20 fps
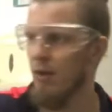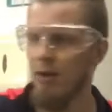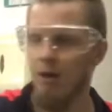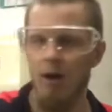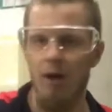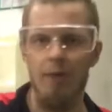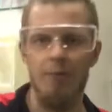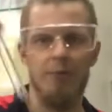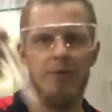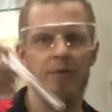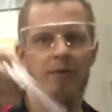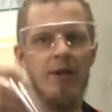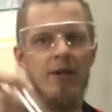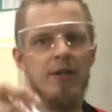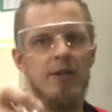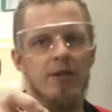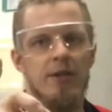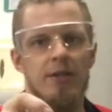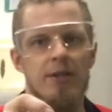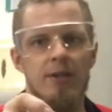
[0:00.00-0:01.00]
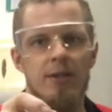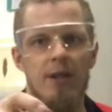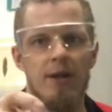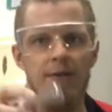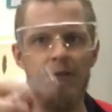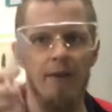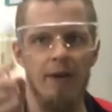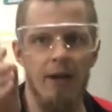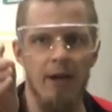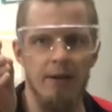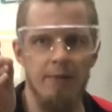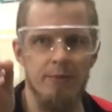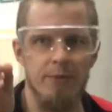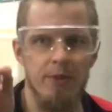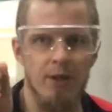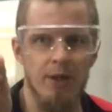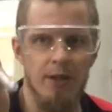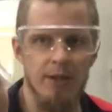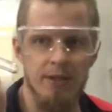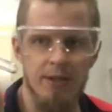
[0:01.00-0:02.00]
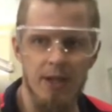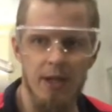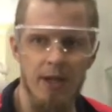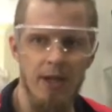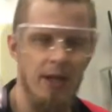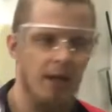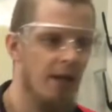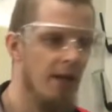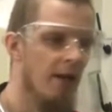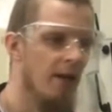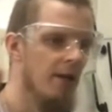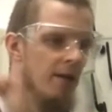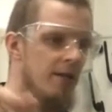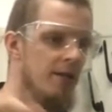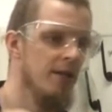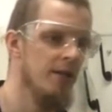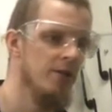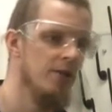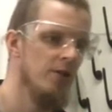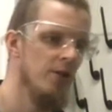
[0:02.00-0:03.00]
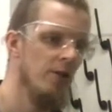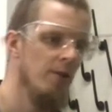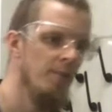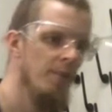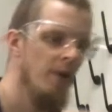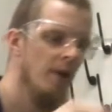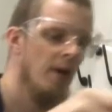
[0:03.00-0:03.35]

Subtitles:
observations and stuff. Okay, so I'm going to start here. I've got a test tube.